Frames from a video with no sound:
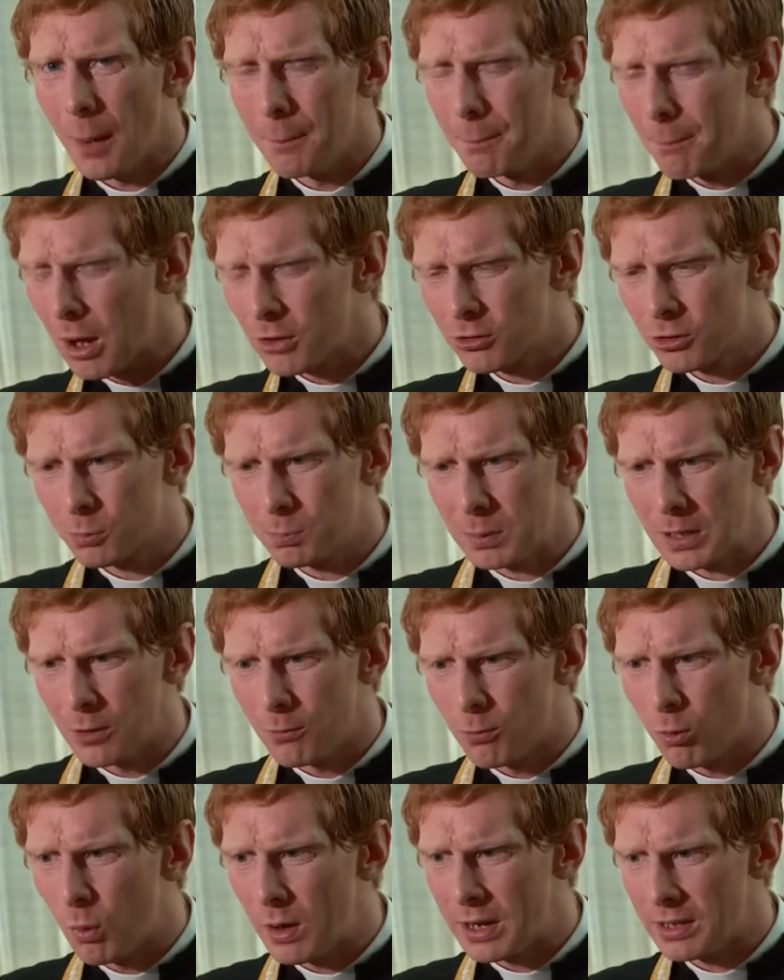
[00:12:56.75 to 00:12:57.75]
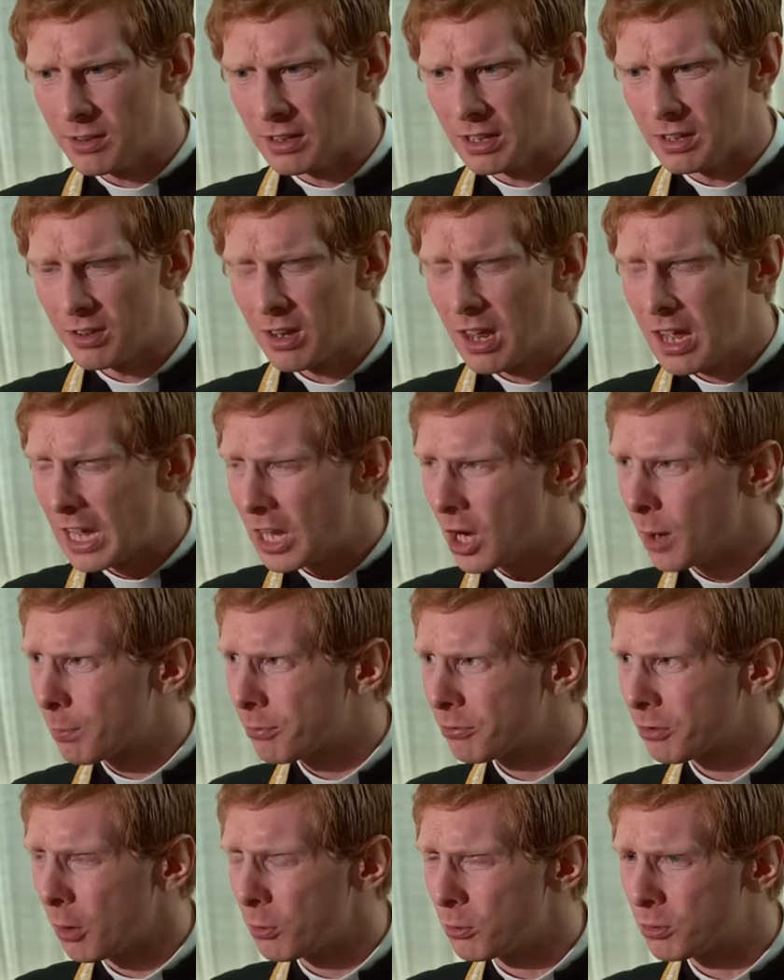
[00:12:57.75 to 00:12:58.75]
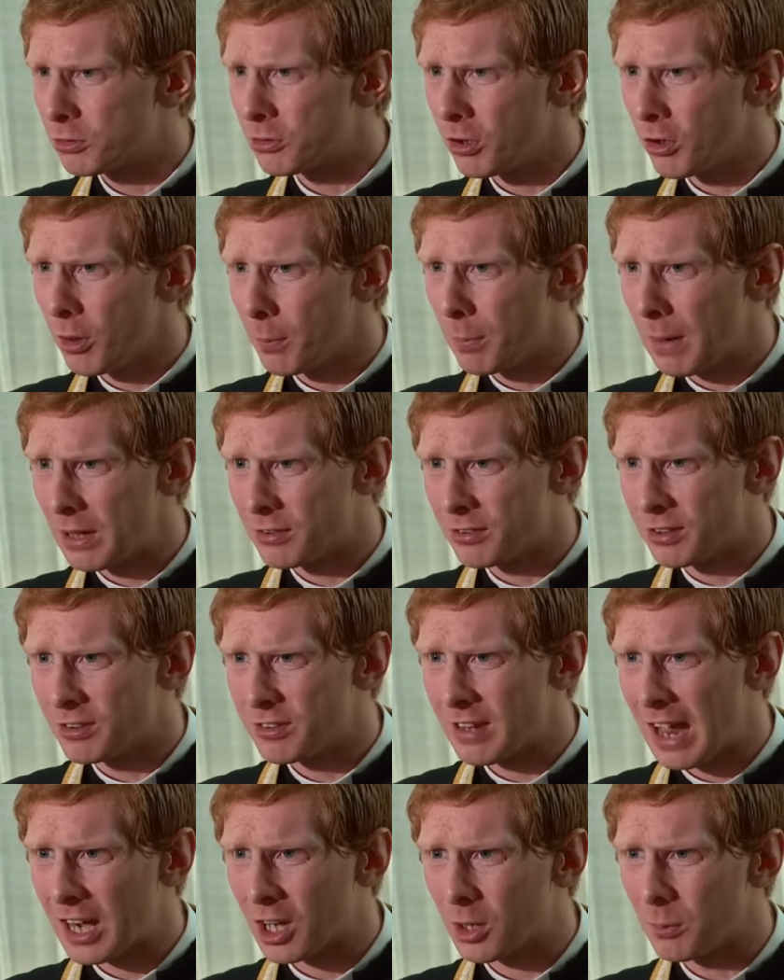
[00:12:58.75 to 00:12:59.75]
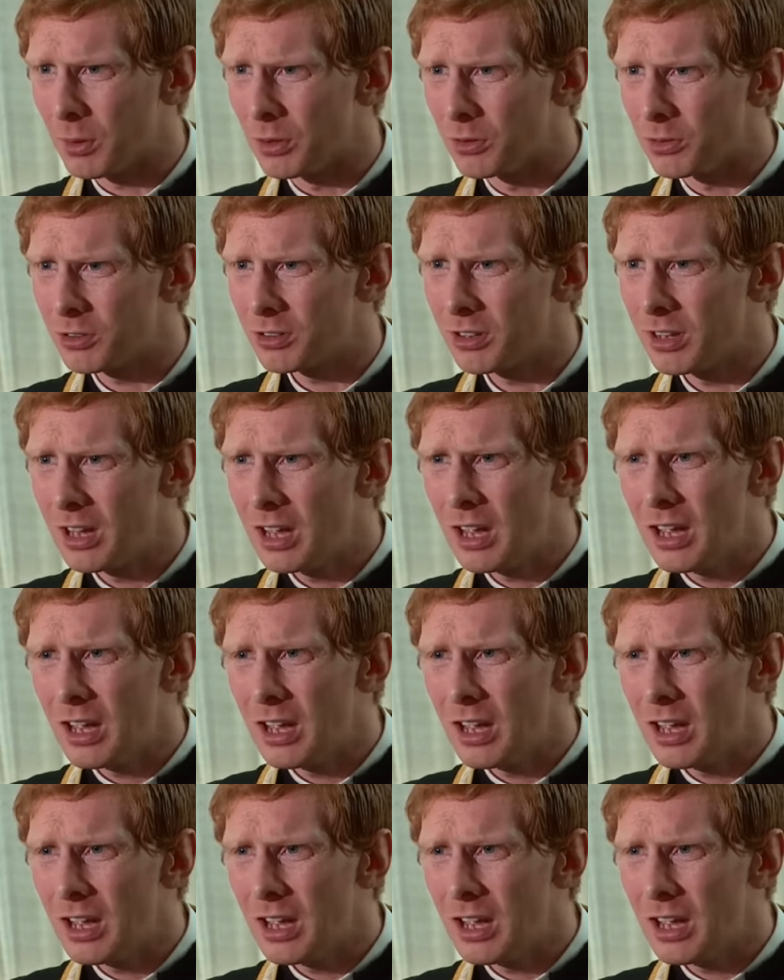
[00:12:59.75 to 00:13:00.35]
must be avoided in approach to the Blessed Sacrament.